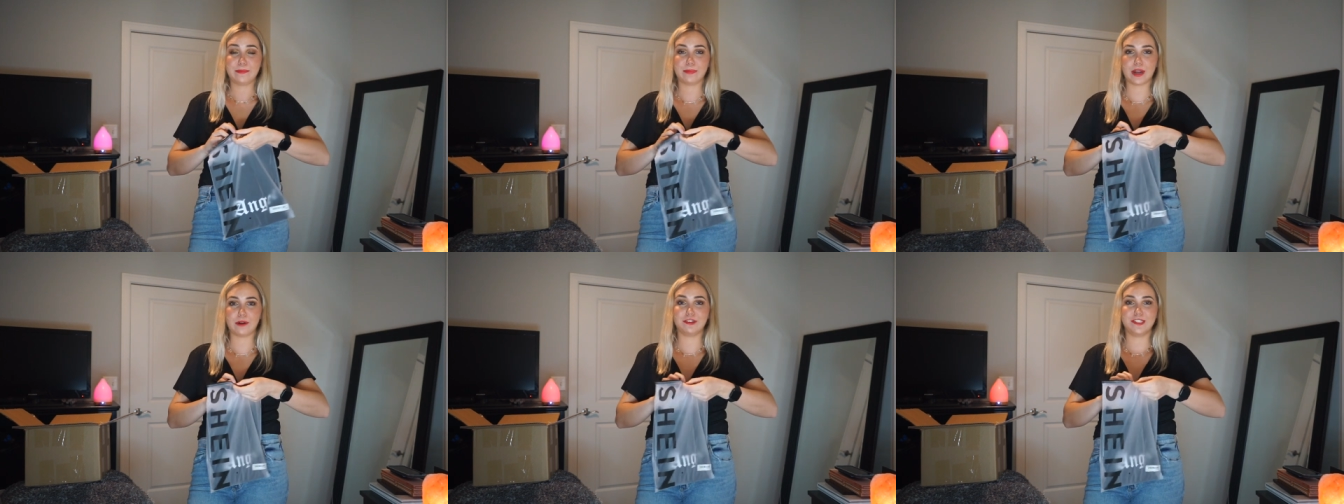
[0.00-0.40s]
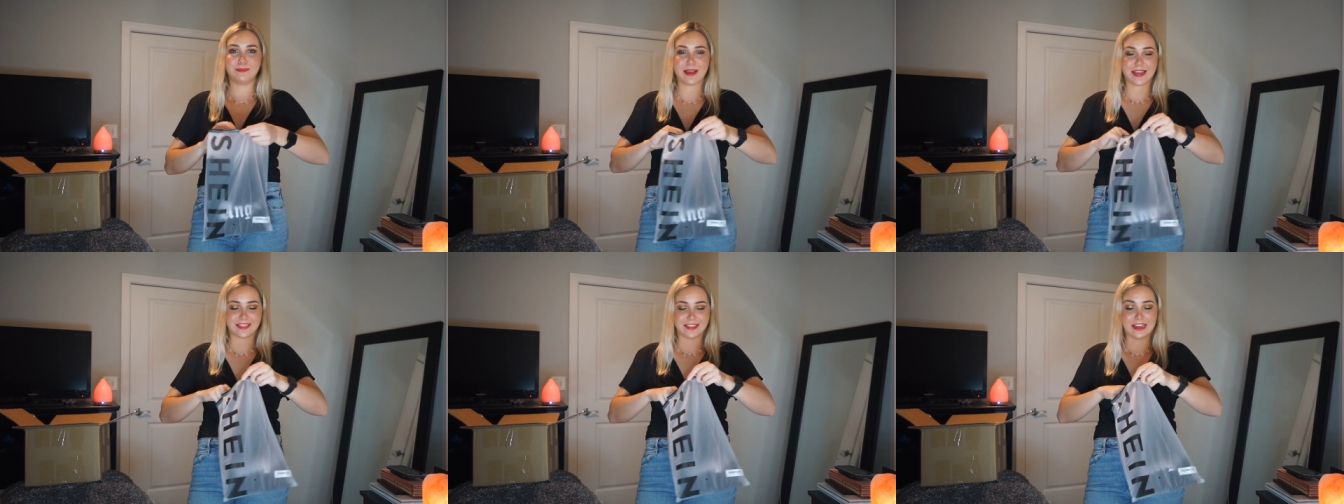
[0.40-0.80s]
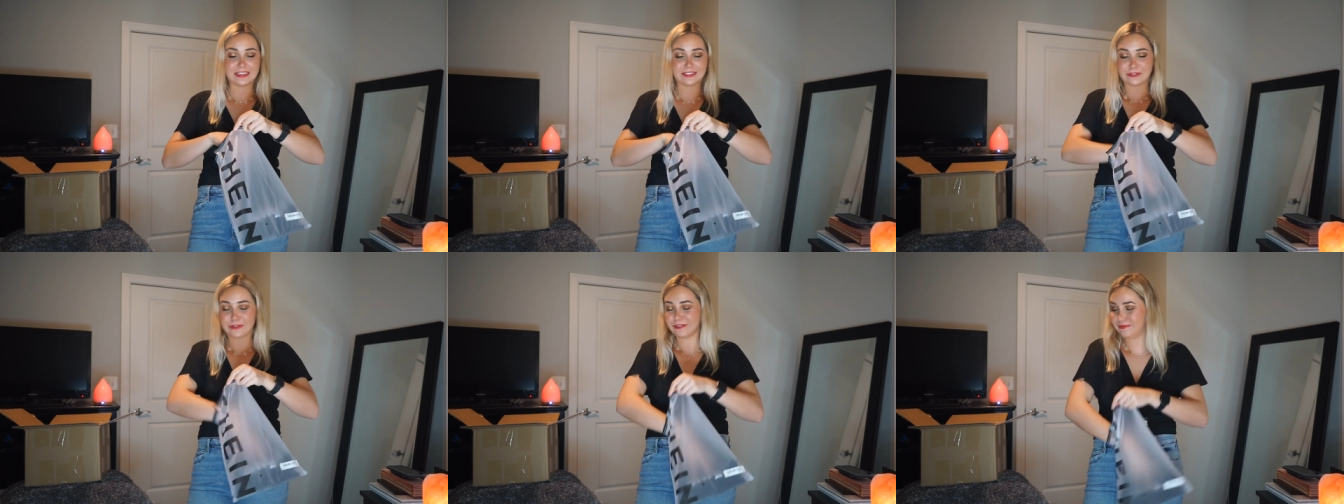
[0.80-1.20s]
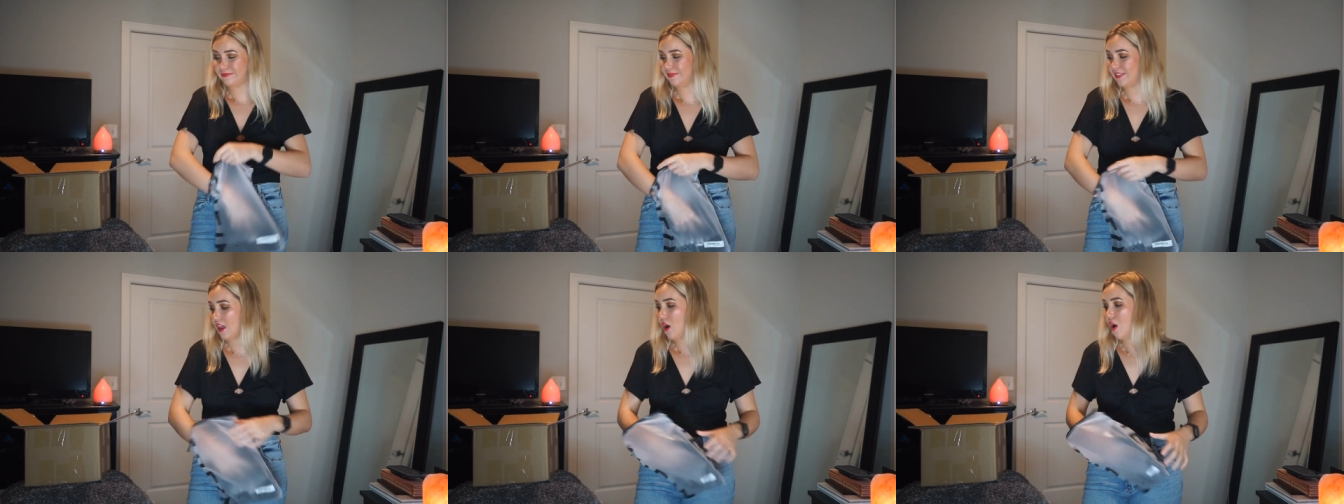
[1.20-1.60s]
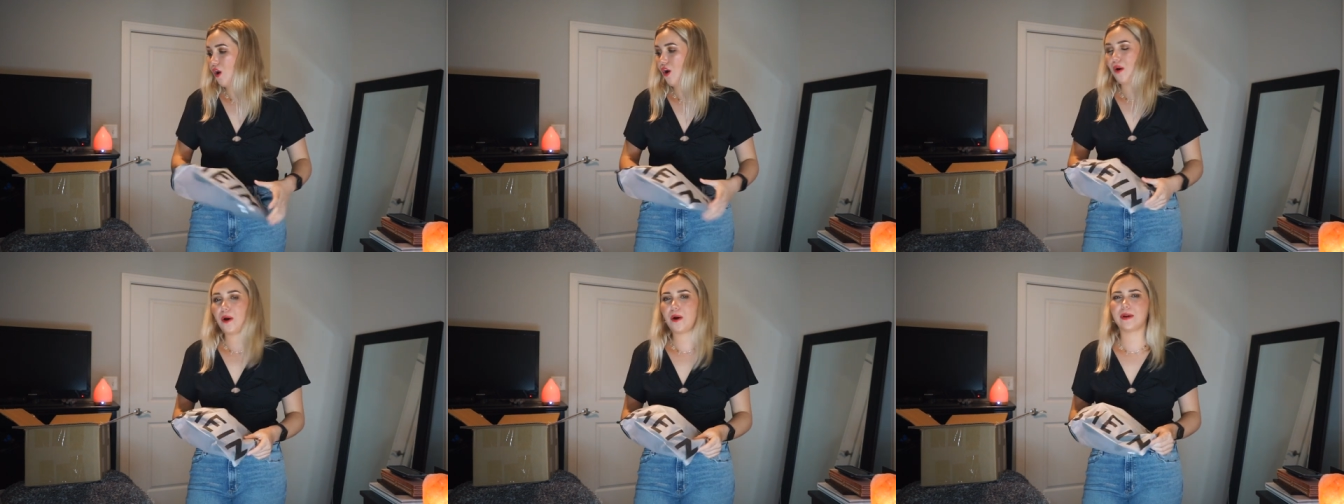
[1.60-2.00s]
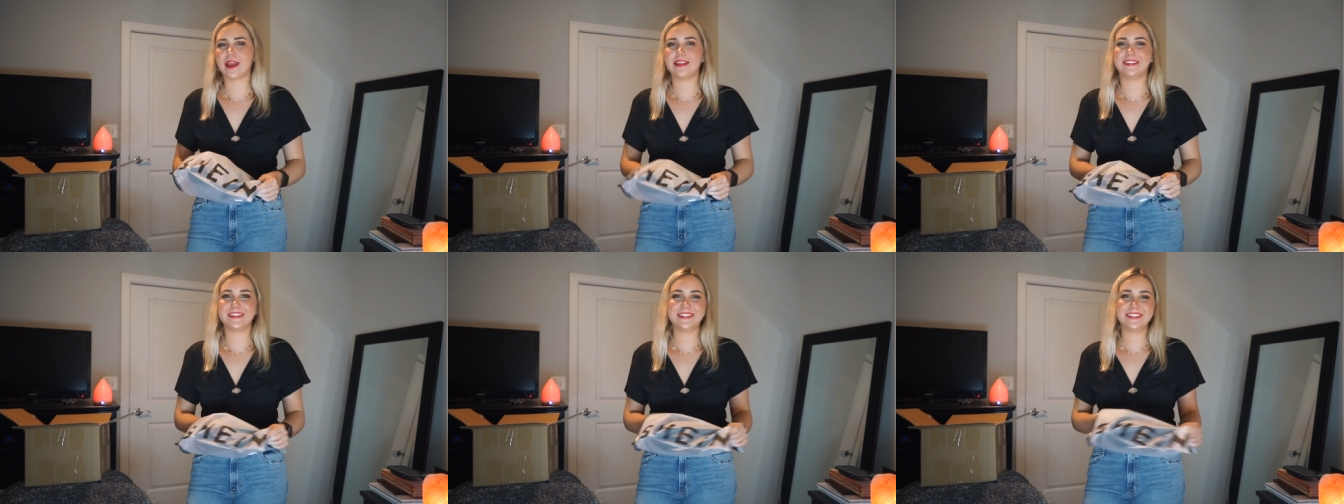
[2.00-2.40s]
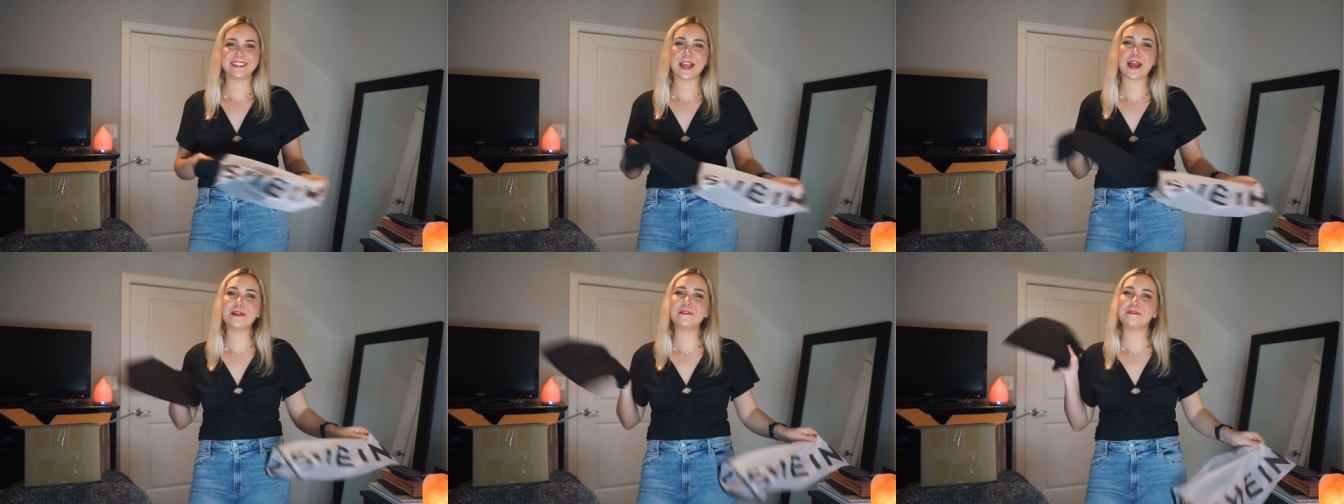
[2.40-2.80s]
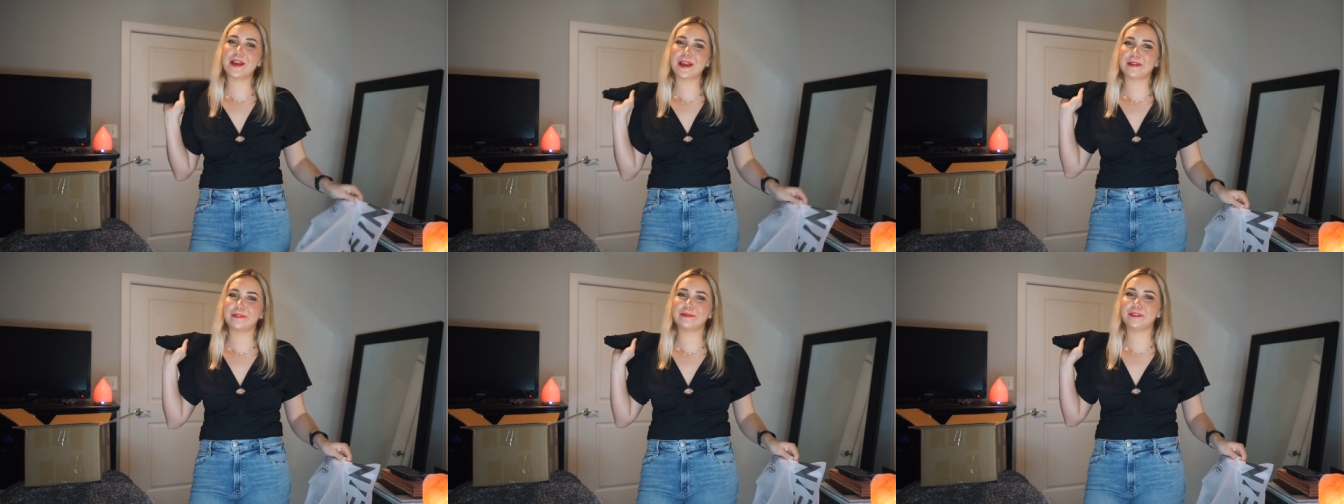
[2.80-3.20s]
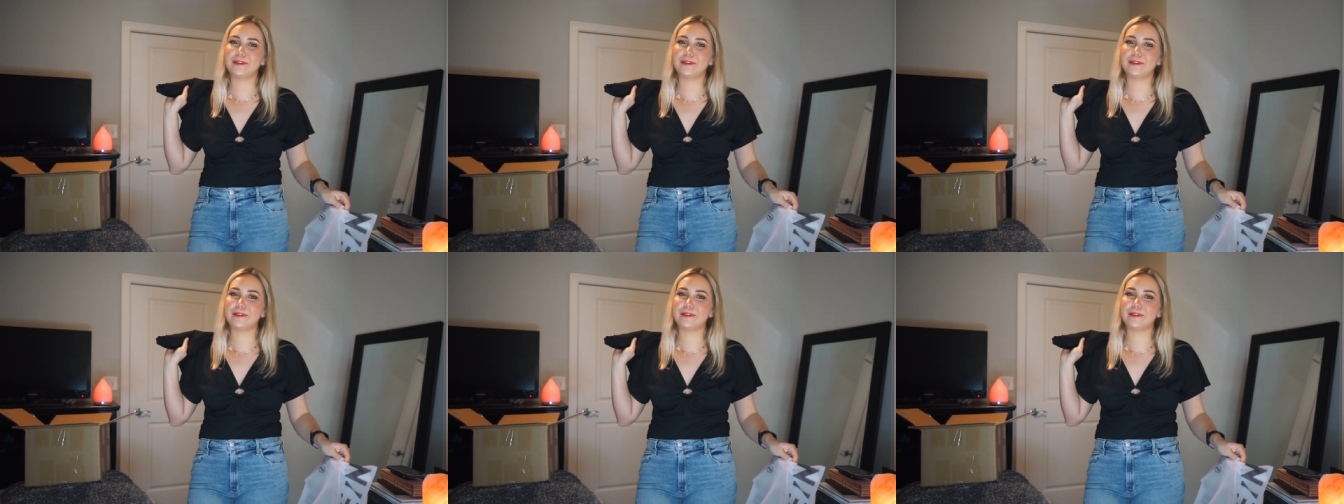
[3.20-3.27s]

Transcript: But I respect the hustle okay, this is kind of like,